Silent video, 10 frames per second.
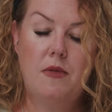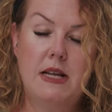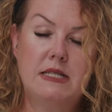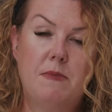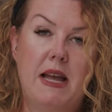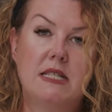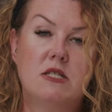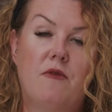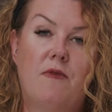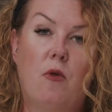This
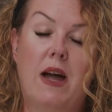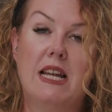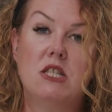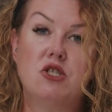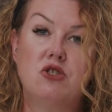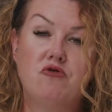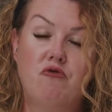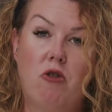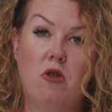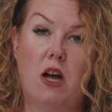makes for a
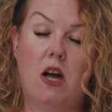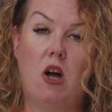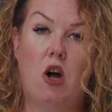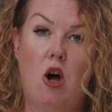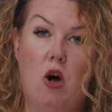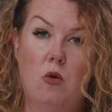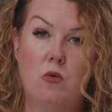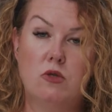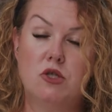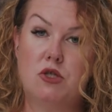stronger
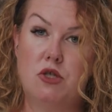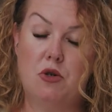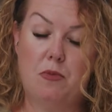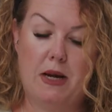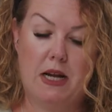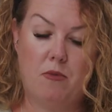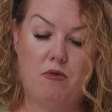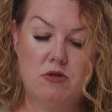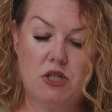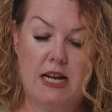hold to your bag
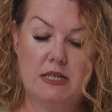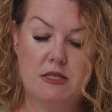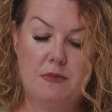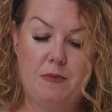project.